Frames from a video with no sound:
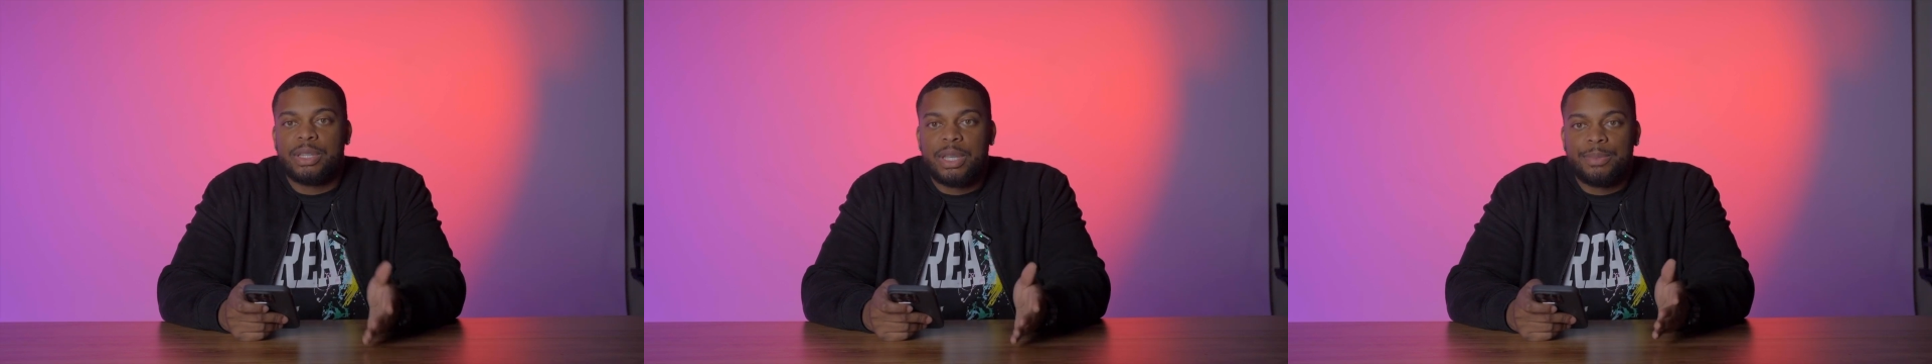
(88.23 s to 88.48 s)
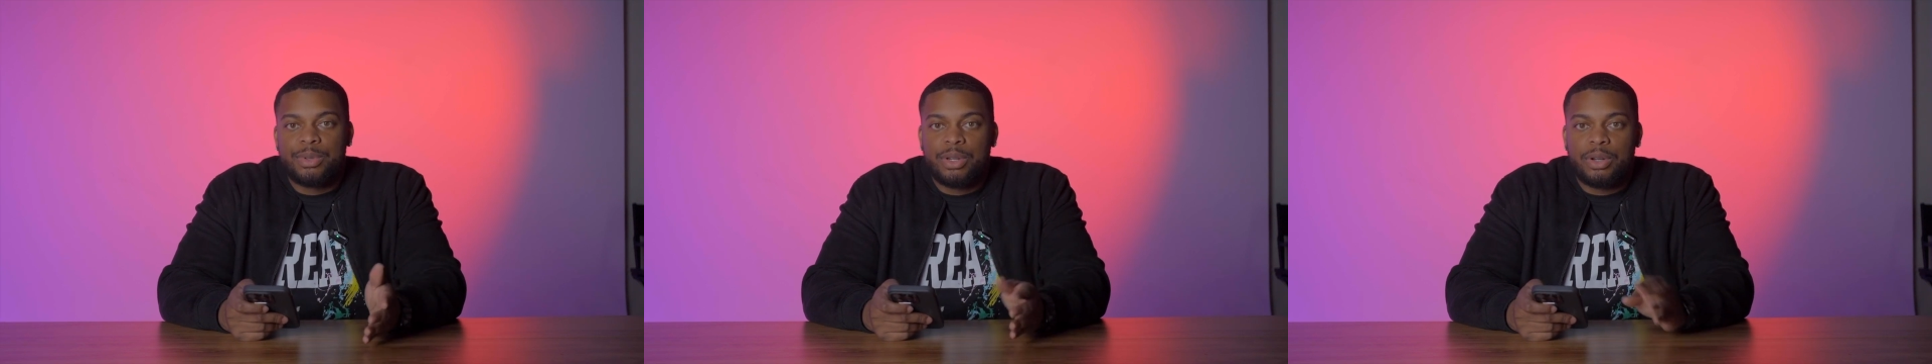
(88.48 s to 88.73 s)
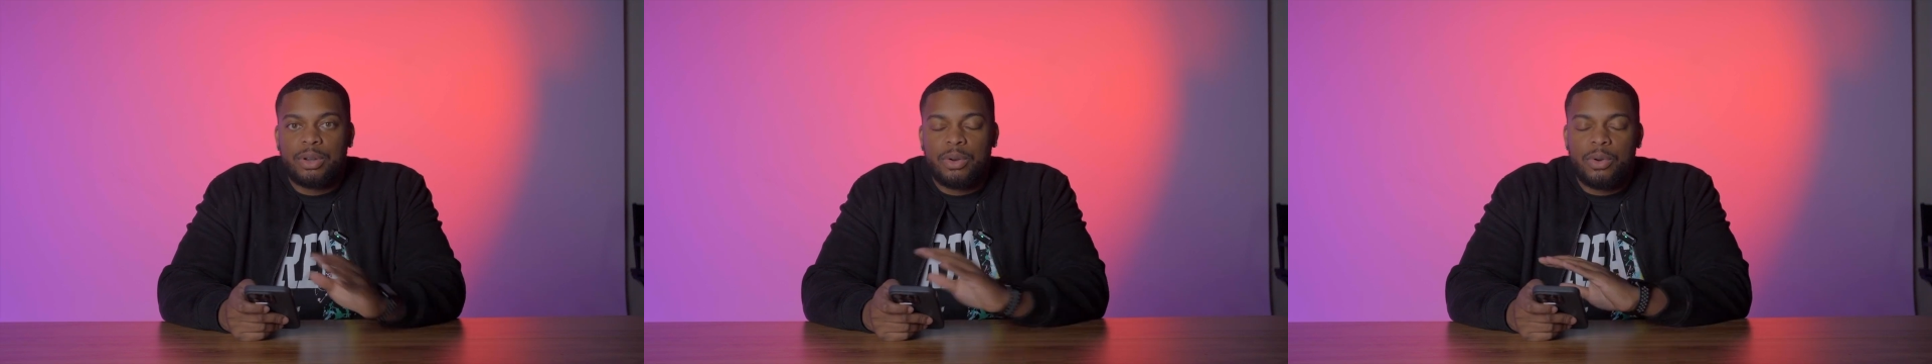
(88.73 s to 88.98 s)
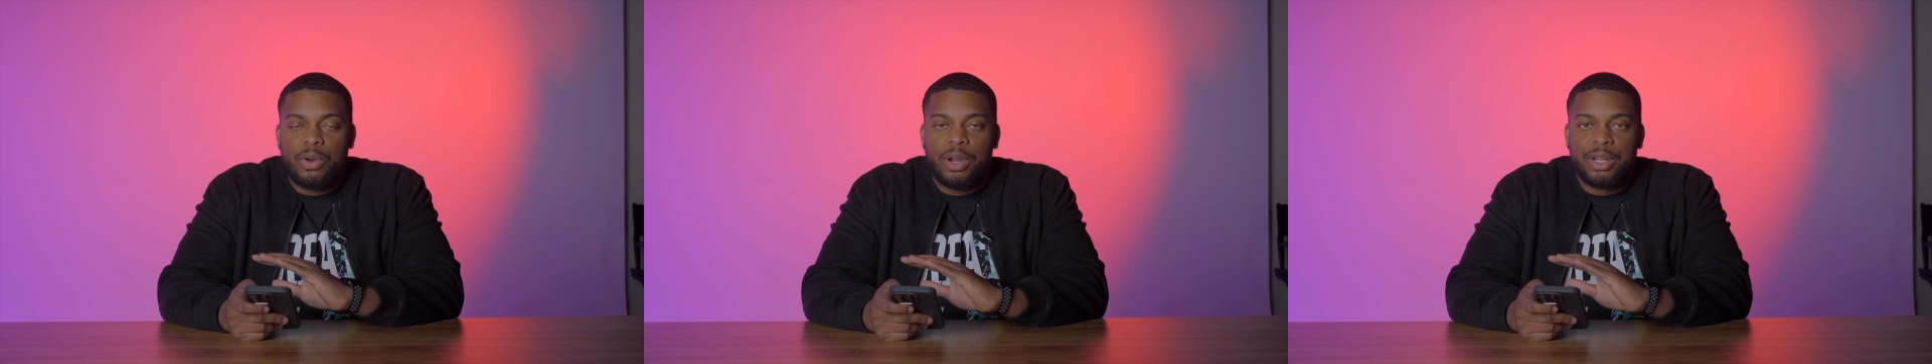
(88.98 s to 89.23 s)
temperature
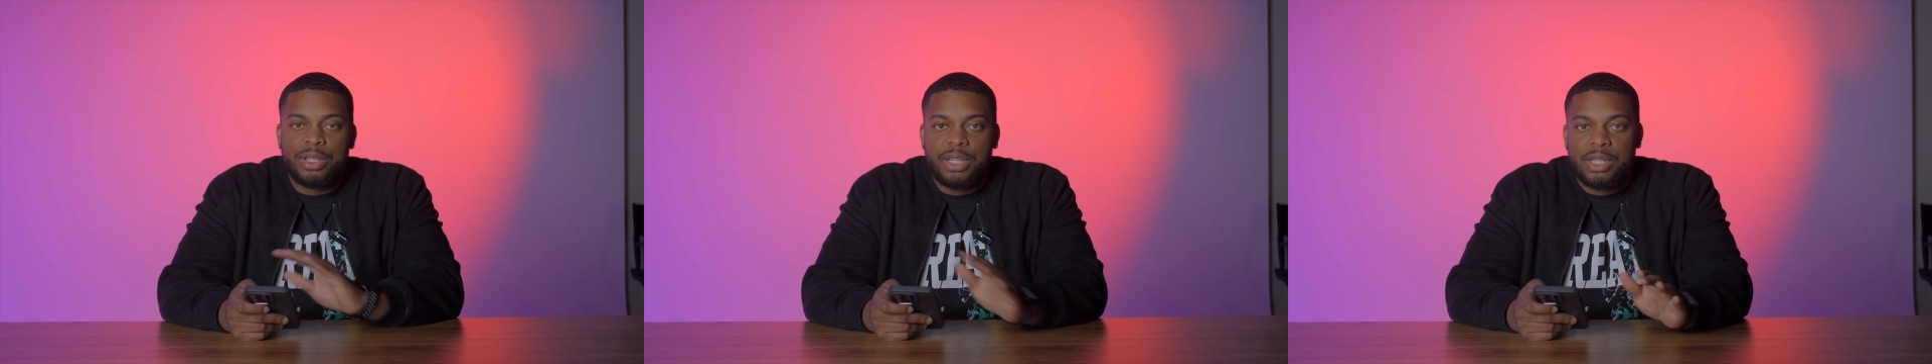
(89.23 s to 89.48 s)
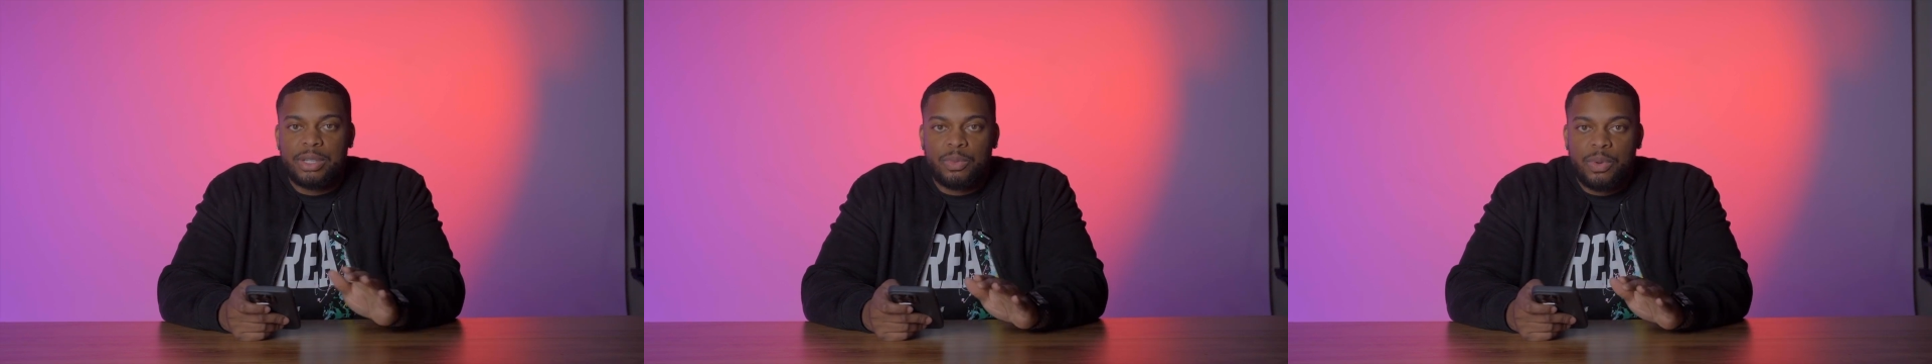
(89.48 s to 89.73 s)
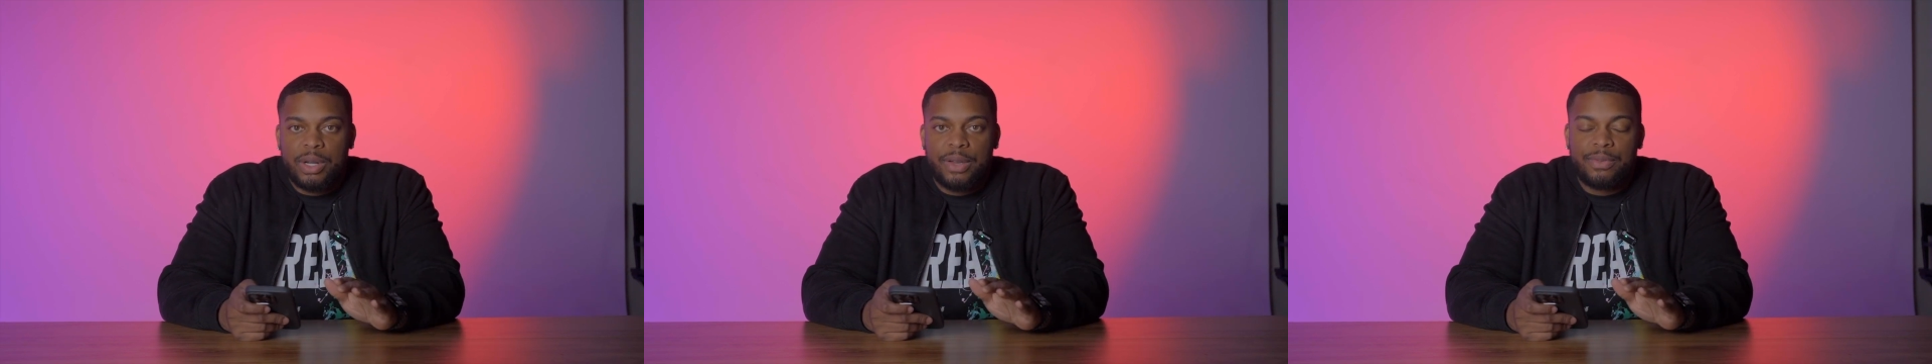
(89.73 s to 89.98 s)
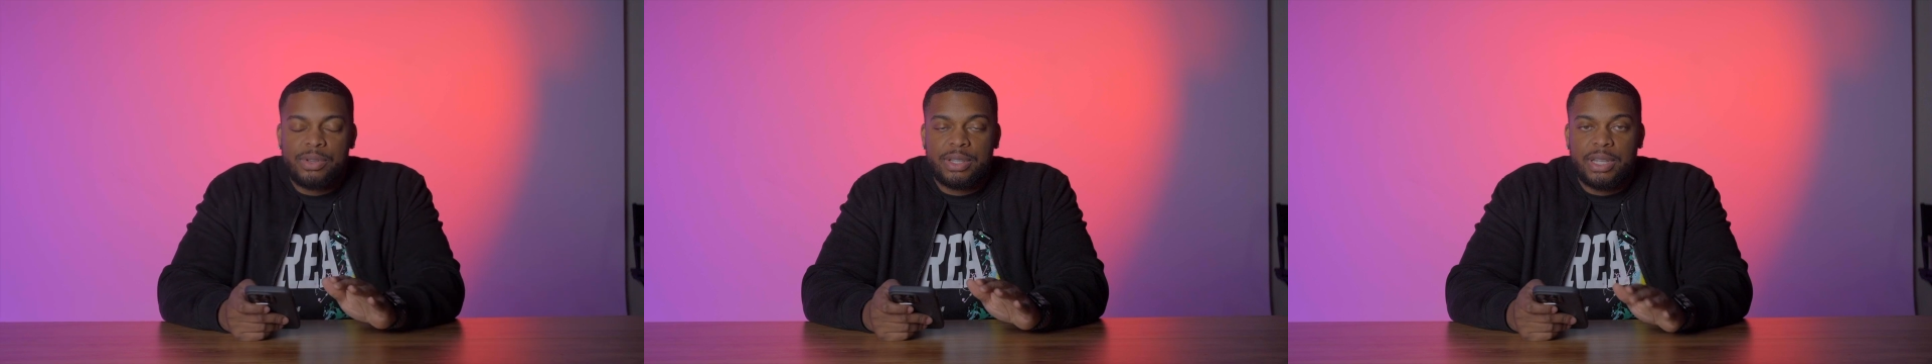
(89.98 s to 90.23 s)
or adjust
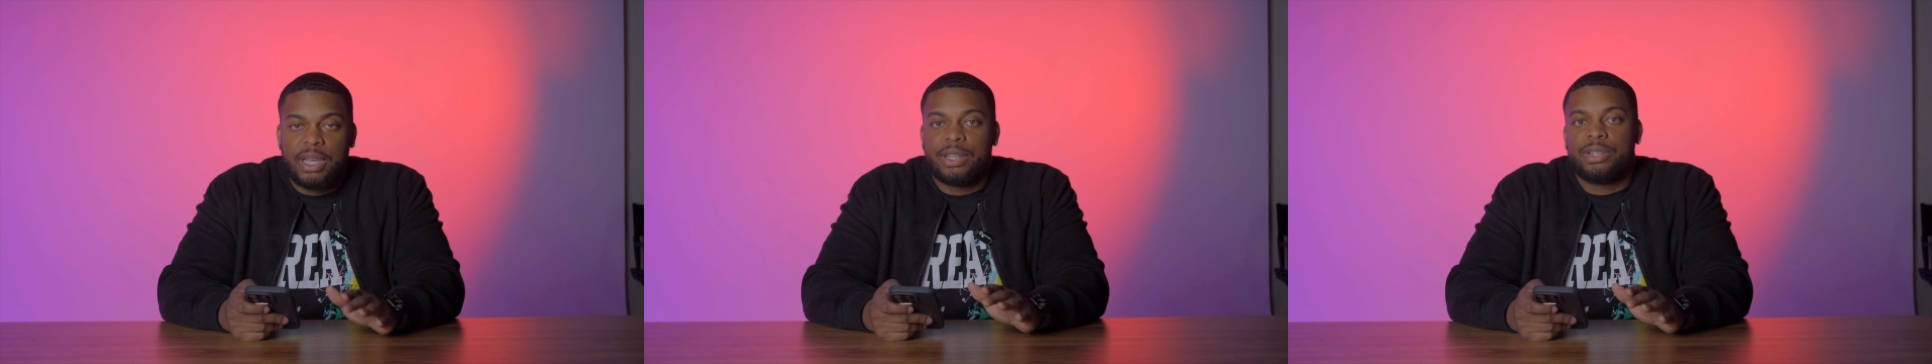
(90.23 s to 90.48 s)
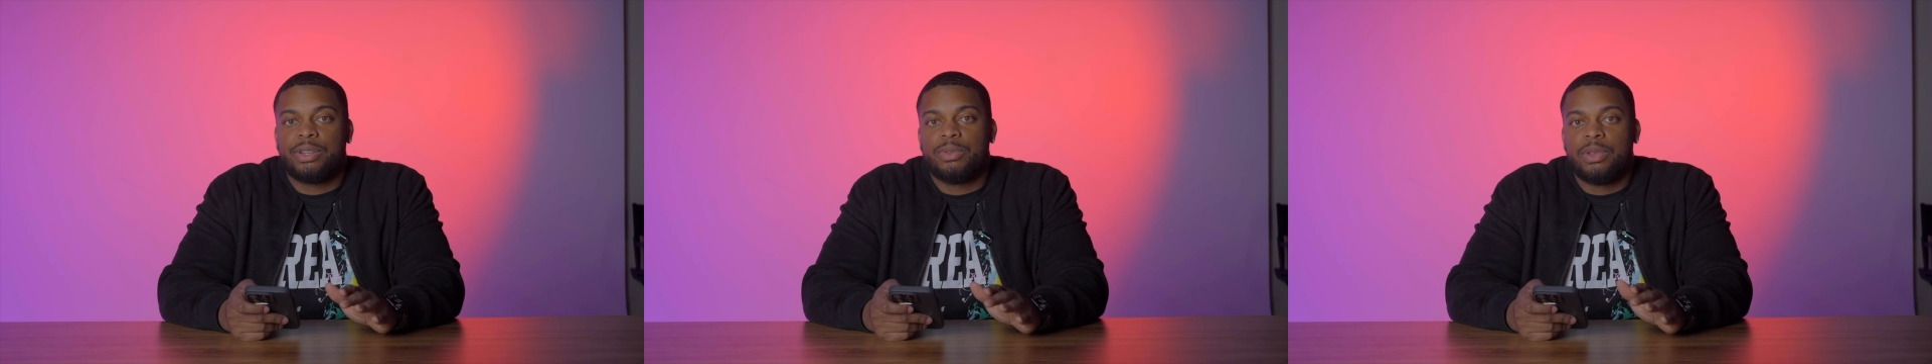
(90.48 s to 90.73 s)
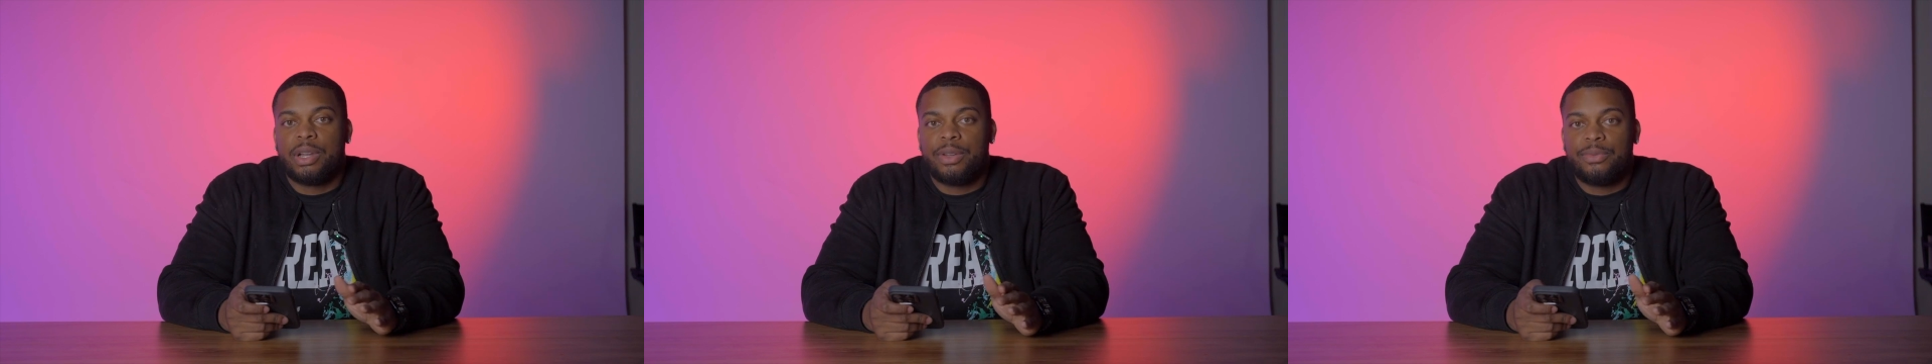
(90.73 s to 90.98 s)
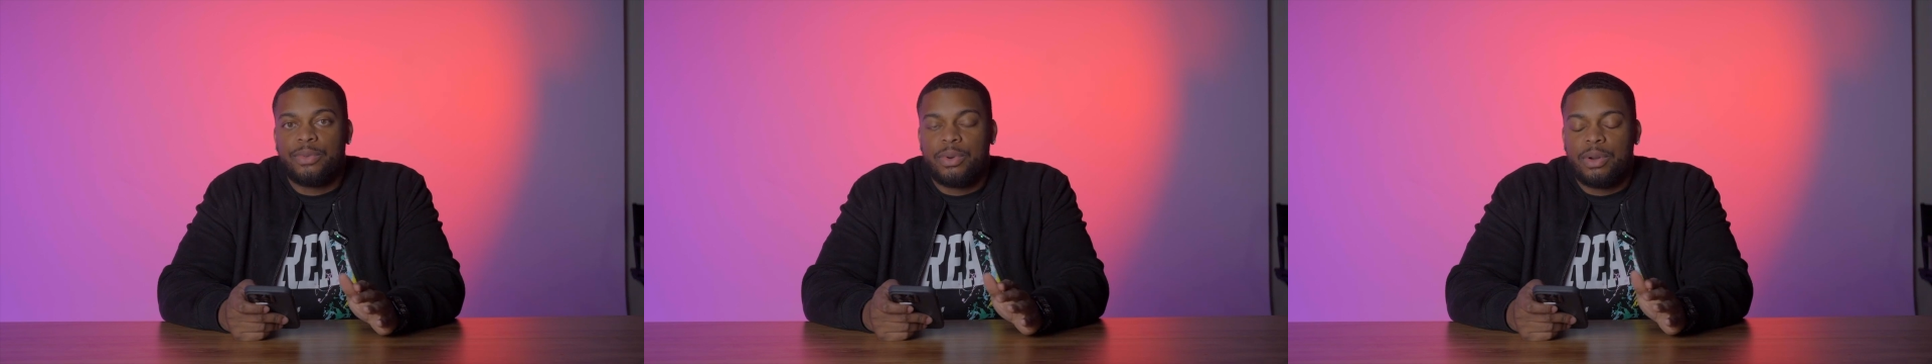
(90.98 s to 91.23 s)
whatever set you're
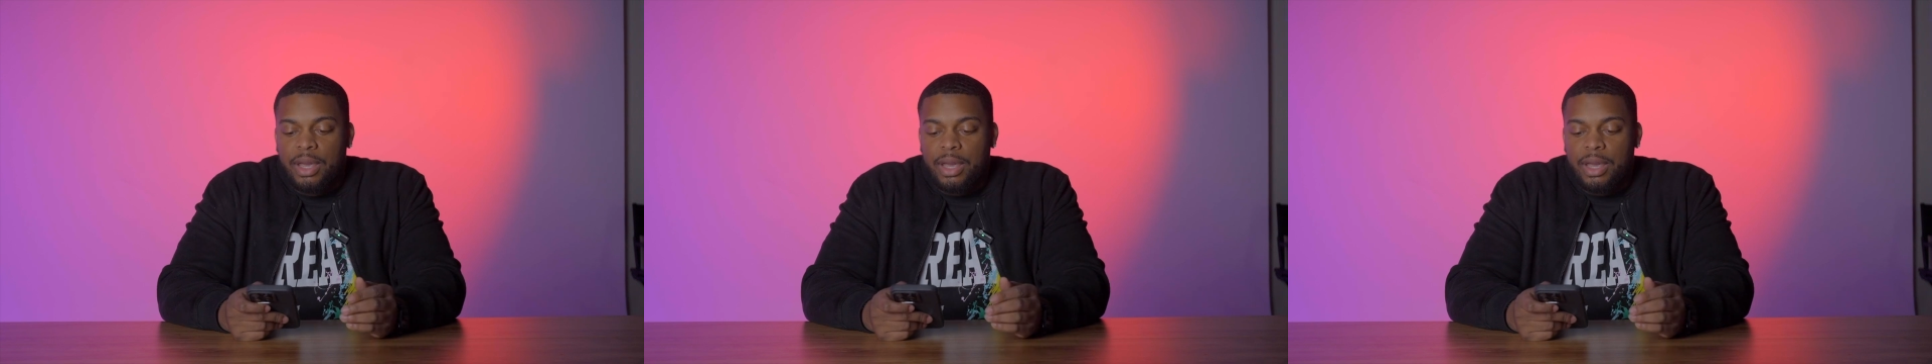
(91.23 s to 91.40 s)
looking for.